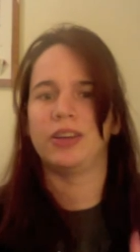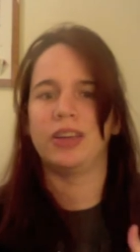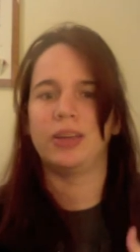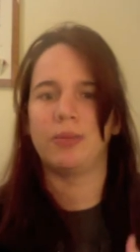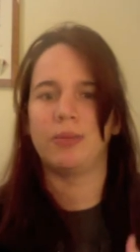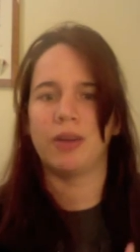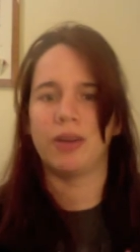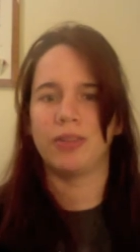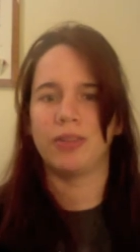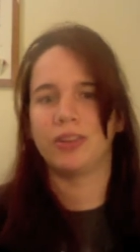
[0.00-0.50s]

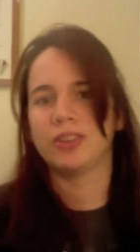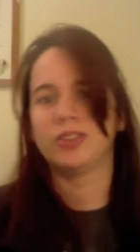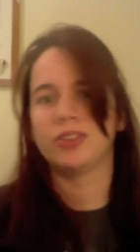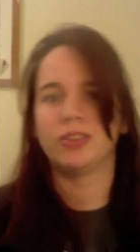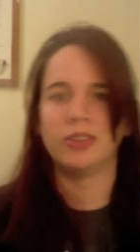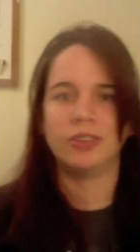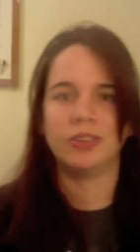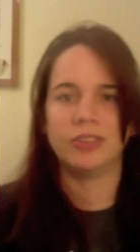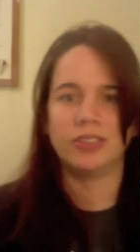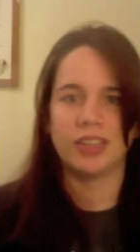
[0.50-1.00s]
about their
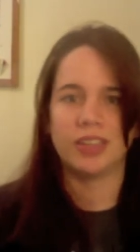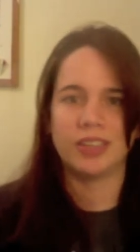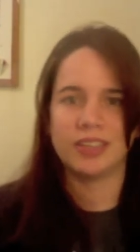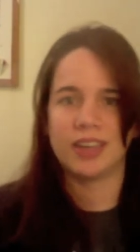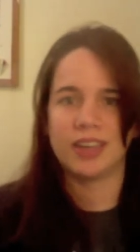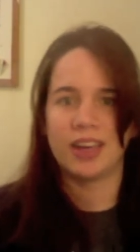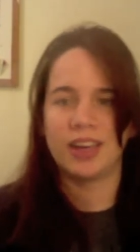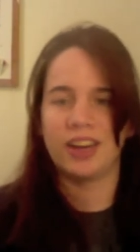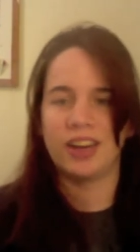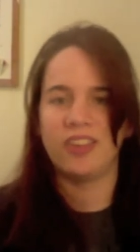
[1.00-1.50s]
struggles as an
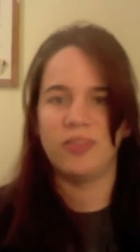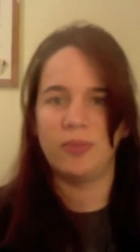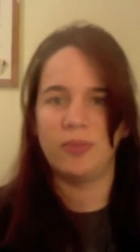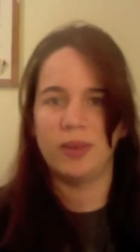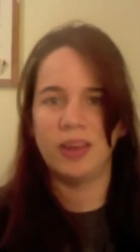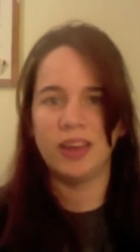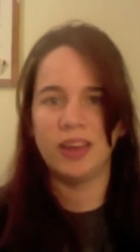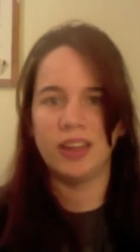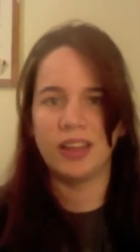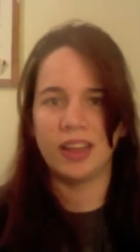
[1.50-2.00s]
I N F
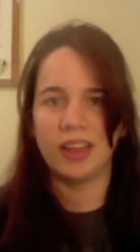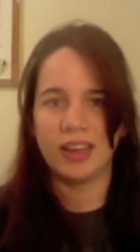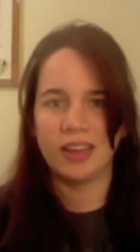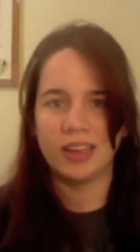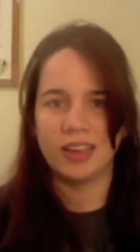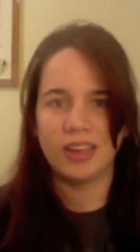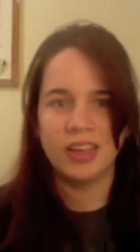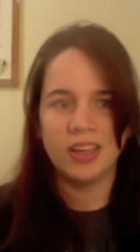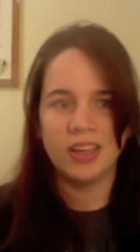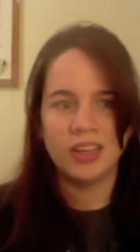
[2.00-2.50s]
P and
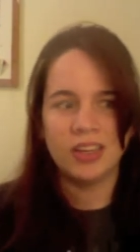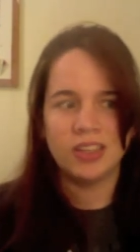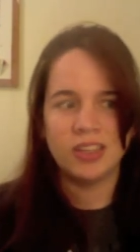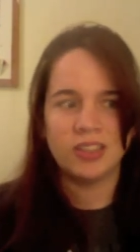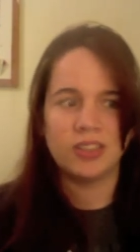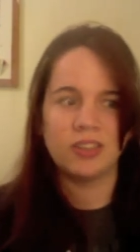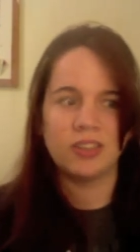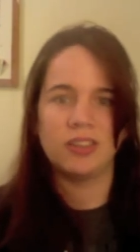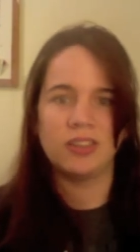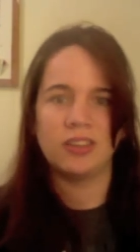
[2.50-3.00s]
like
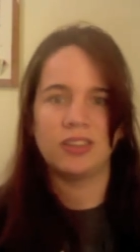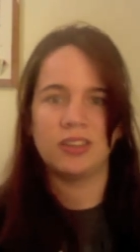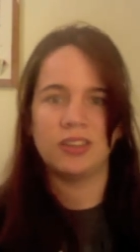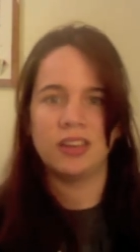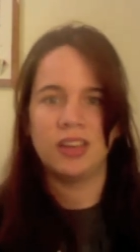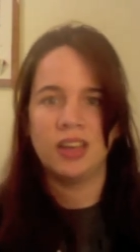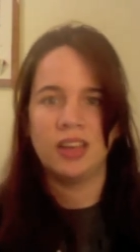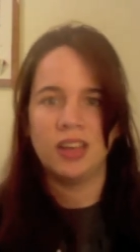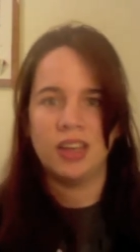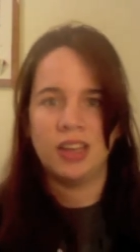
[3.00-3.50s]
certain
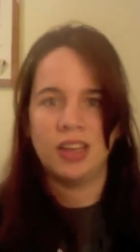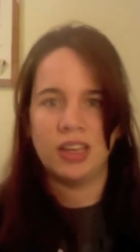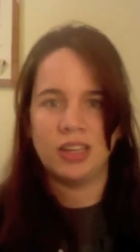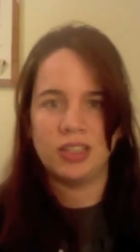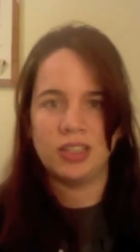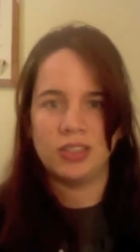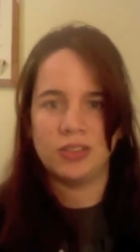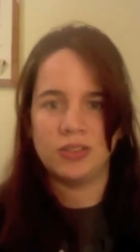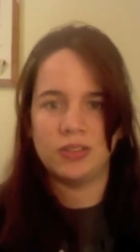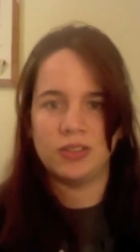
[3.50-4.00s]

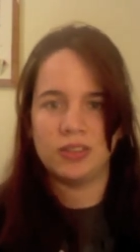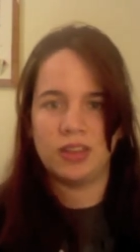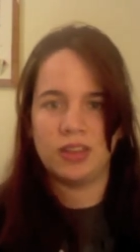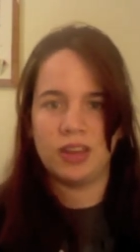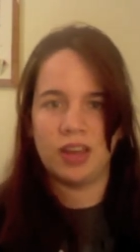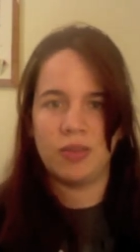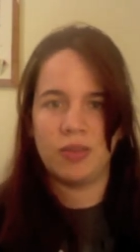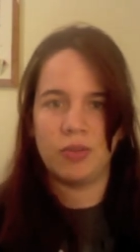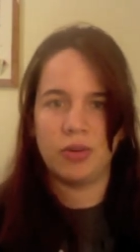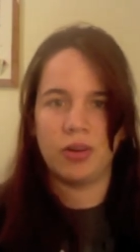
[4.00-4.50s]
issues that
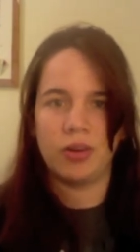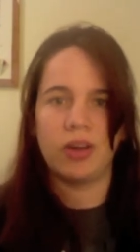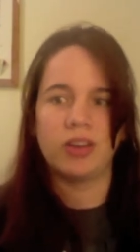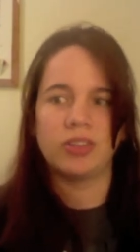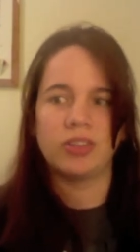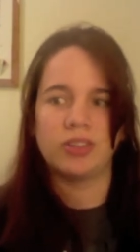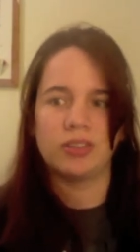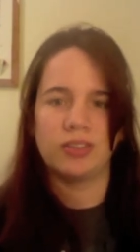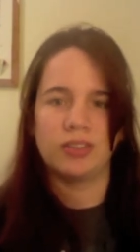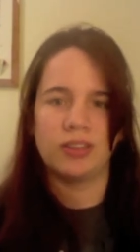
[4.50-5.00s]
they come
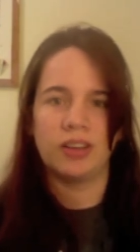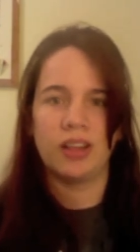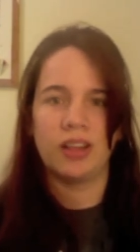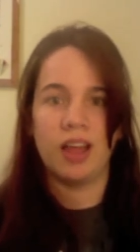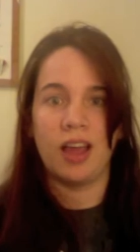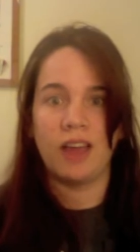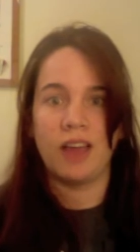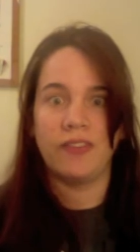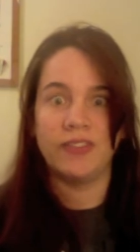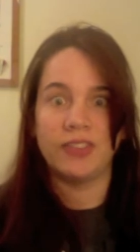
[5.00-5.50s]
across during their
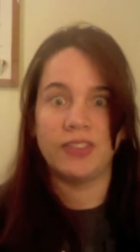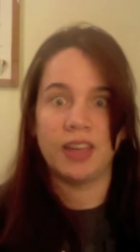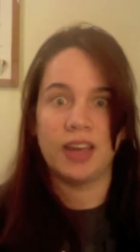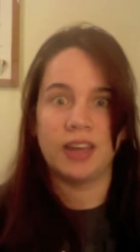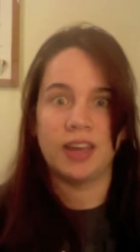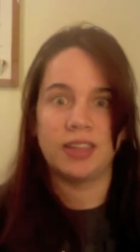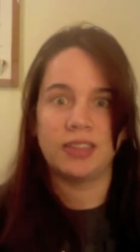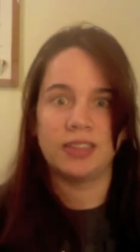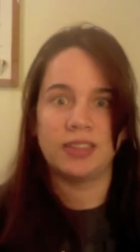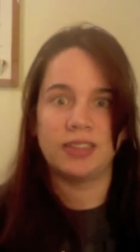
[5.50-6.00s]
lives
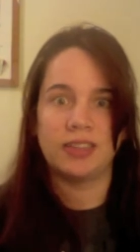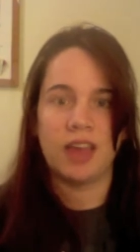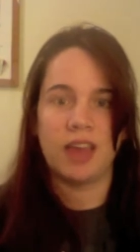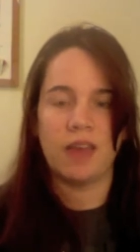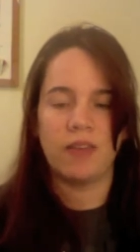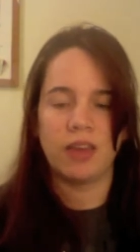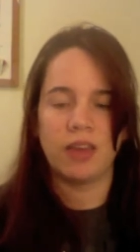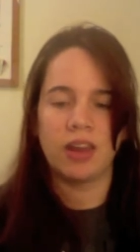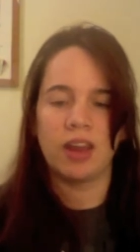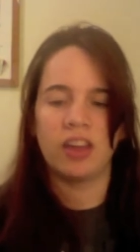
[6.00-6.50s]
as
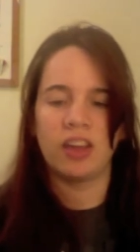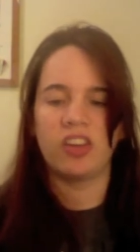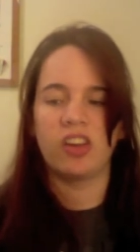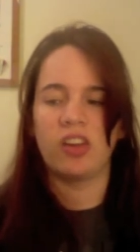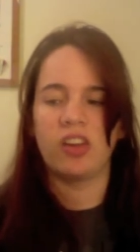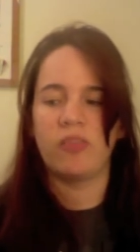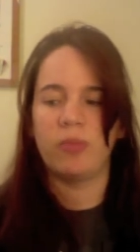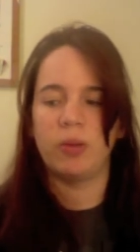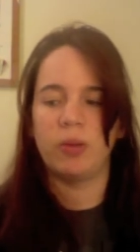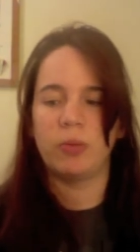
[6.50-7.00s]
having an I N
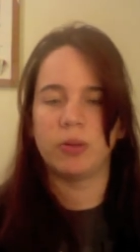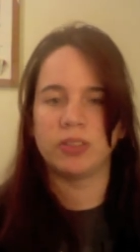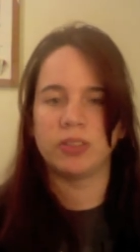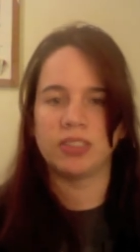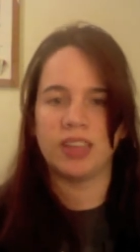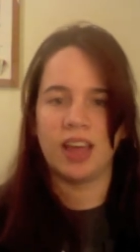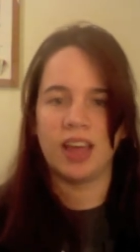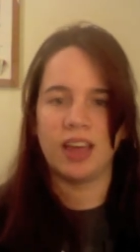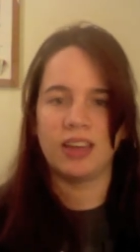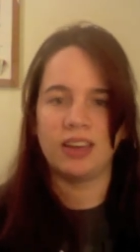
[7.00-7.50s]
F P
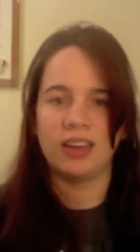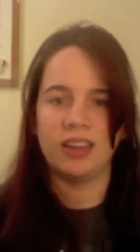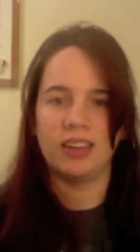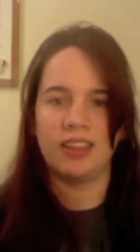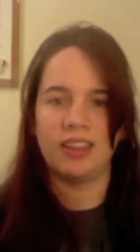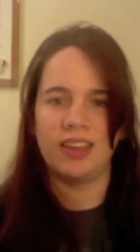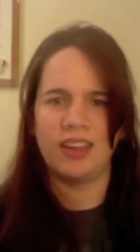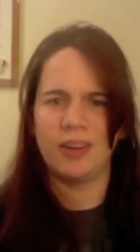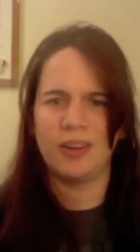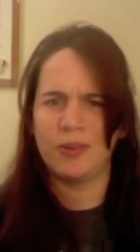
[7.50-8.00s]

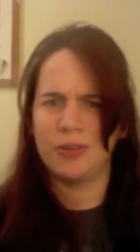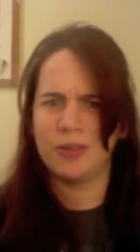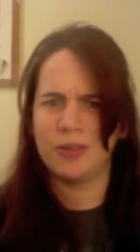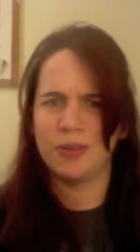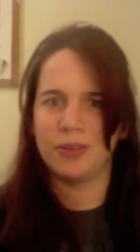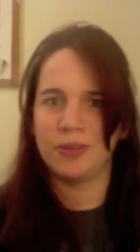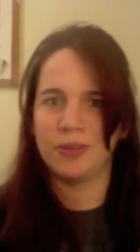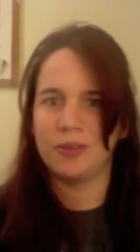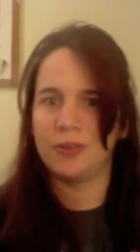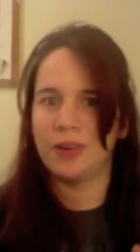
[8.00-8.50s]
personality, they go
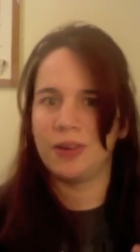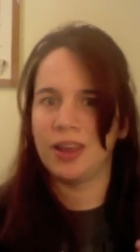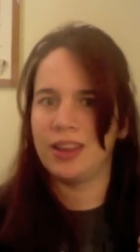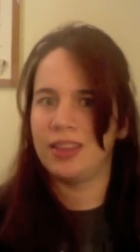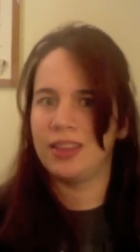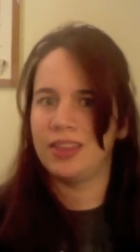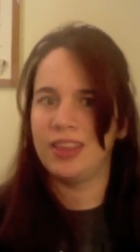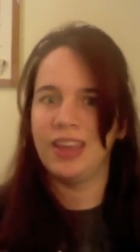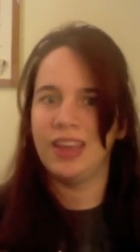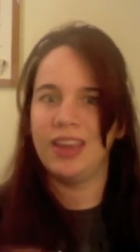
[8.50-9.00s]
through
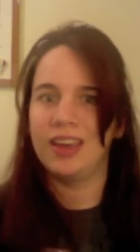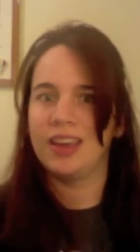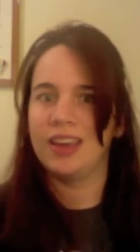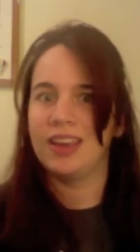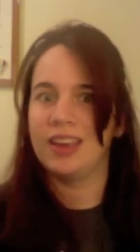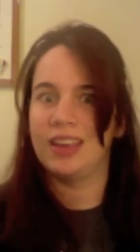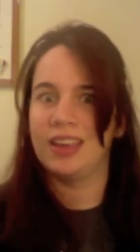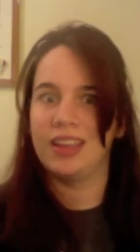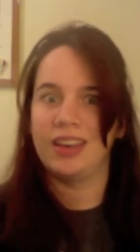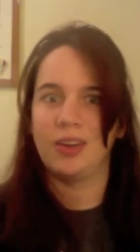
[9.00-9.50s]
and think
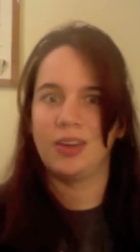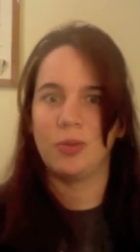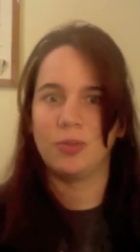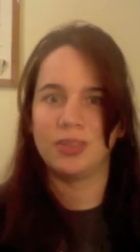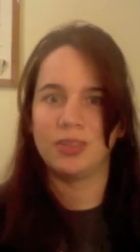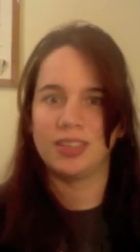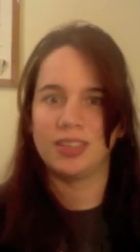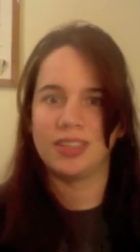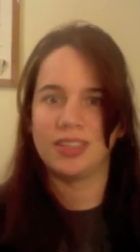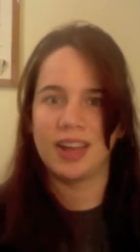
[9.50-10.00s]
in
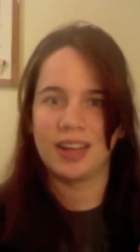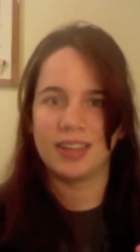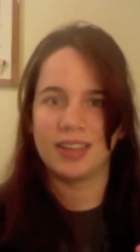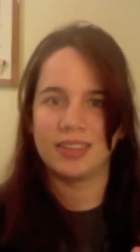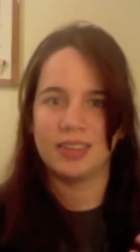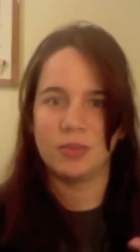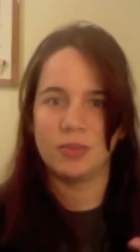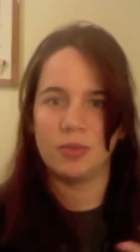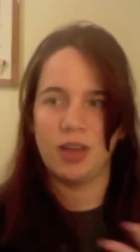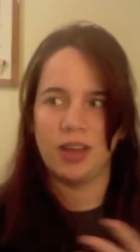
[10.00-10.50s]
almost exactly
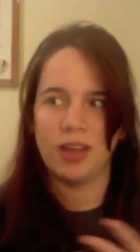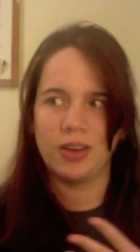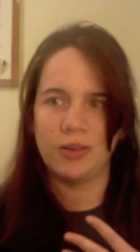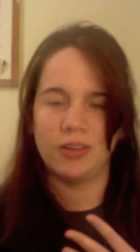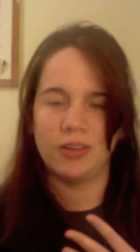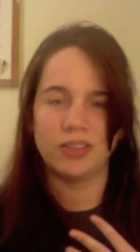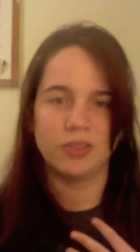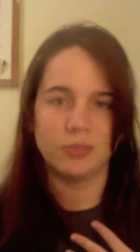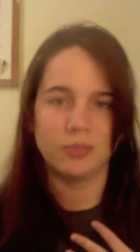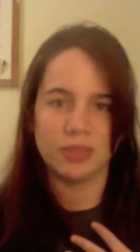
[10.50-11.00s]
the same way I do,
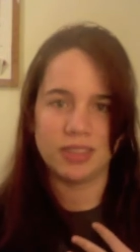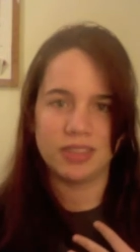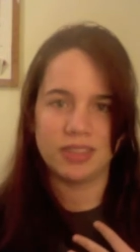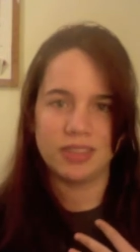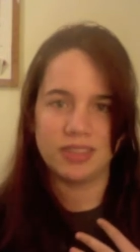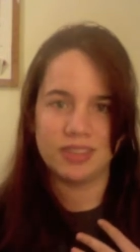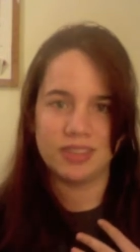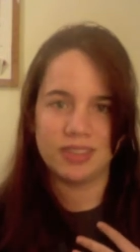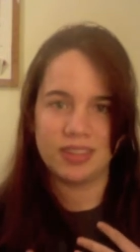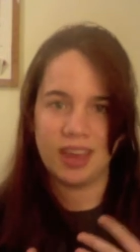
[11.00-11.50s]
and it's almost
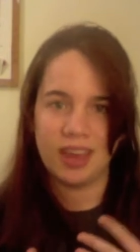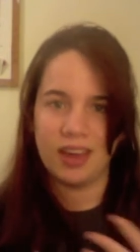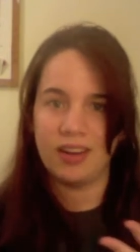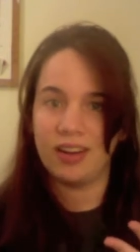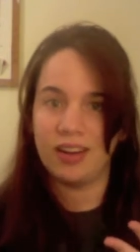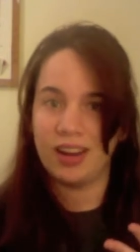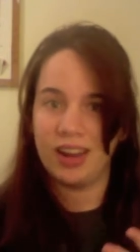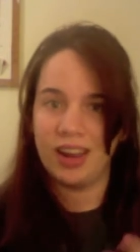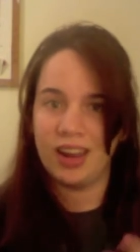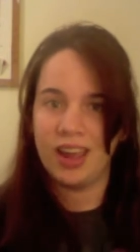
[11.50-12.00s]

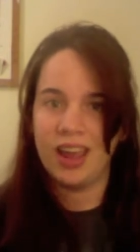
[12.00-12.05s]
scary.